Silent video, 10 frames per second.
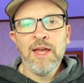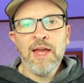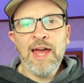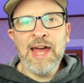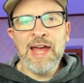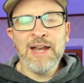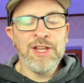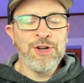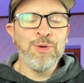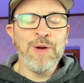And,
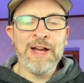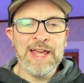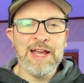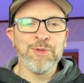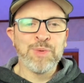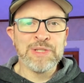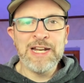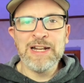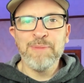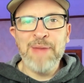again,
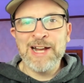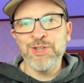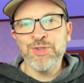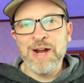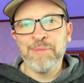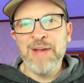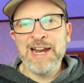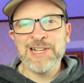relating it back to Stratomatic,